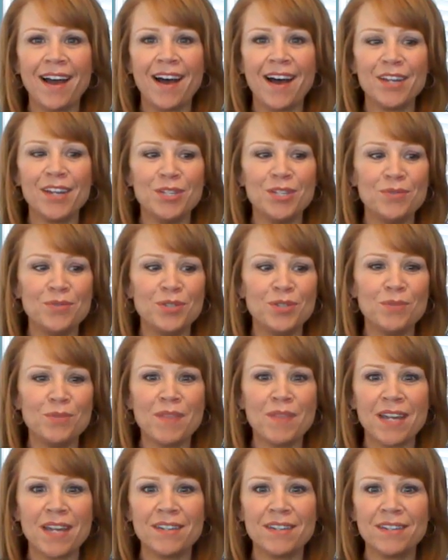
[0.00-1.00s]
on YouTube
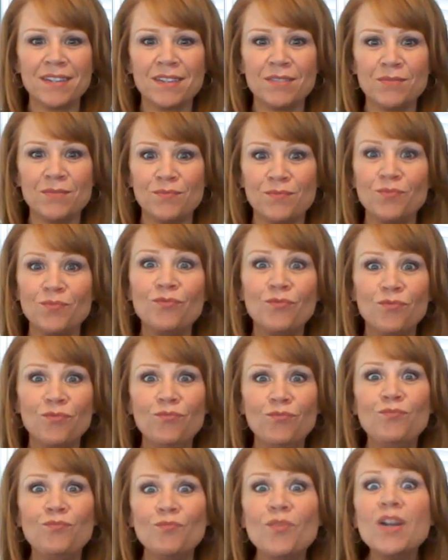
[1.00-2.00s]
that
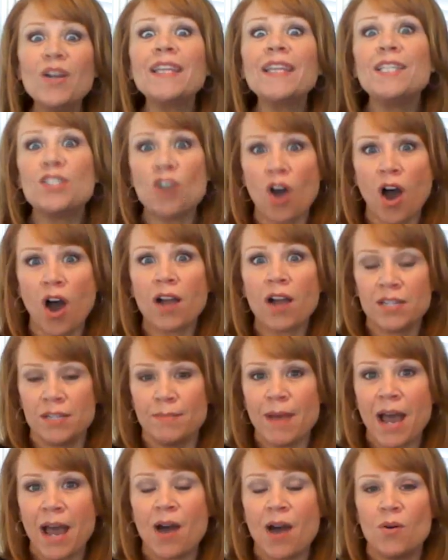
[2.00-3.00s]
really talked
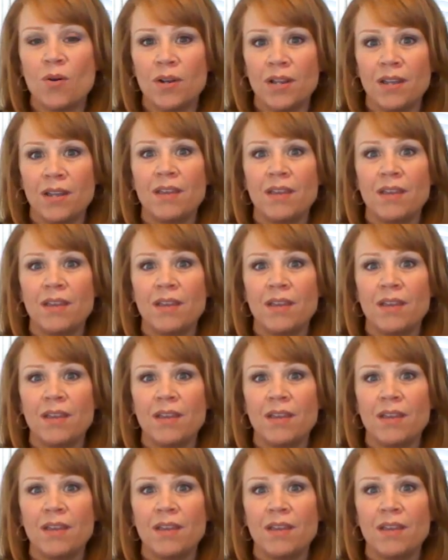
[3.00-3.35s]
about